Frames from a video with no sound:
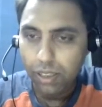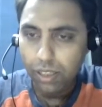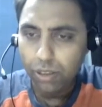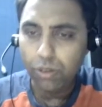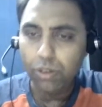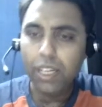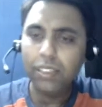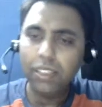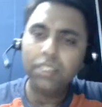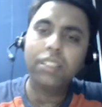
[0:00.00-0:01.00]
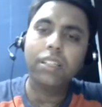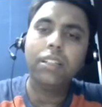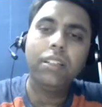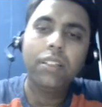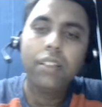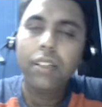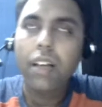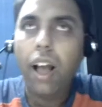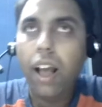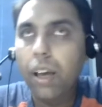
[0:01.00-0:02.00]
So essentially,
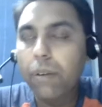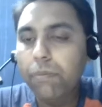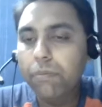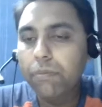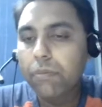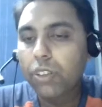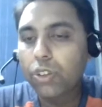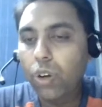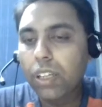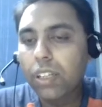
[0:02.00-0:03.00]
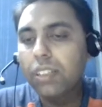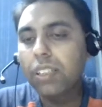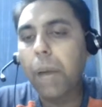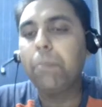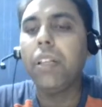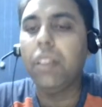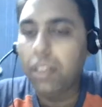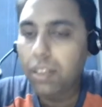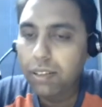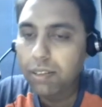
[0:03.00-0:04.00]
I am drawing a sample
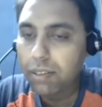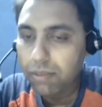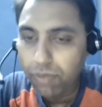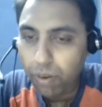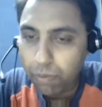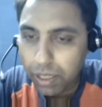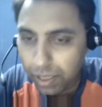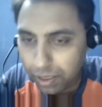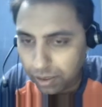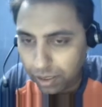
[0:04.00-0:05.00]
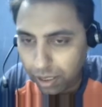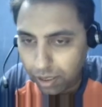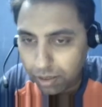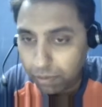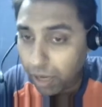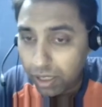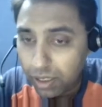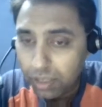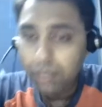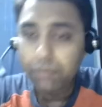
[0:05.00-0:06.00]
from my text data, but
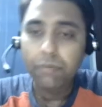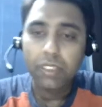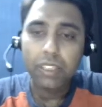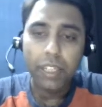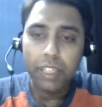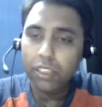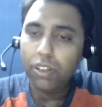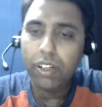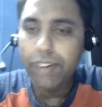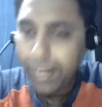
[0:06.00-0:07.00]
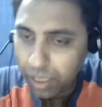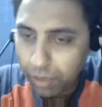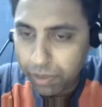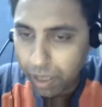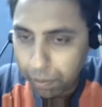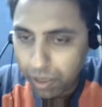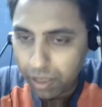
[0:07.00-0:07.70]
it is not a random sample,